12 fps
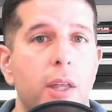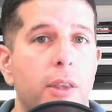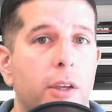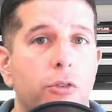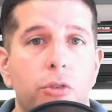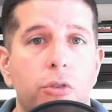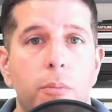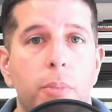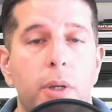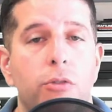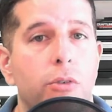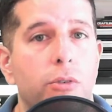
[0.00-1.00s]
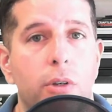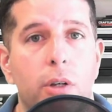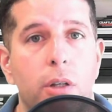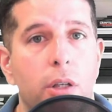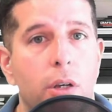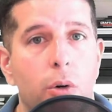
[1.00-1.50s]
They shouldn't be just,
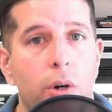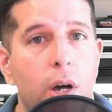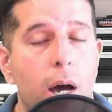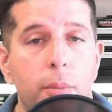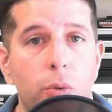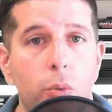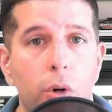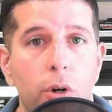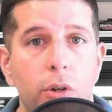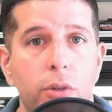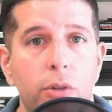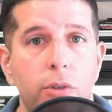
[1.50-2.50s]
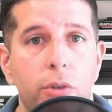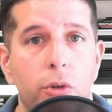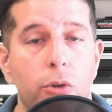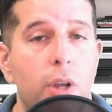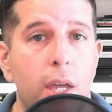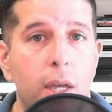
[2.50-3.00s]
common words
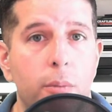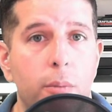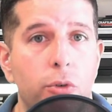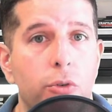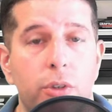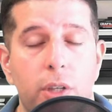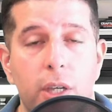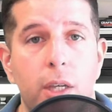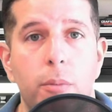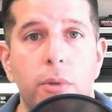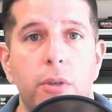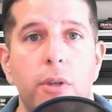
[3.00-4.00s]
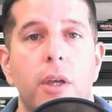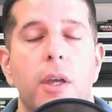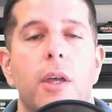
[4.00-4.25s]
or names or teams.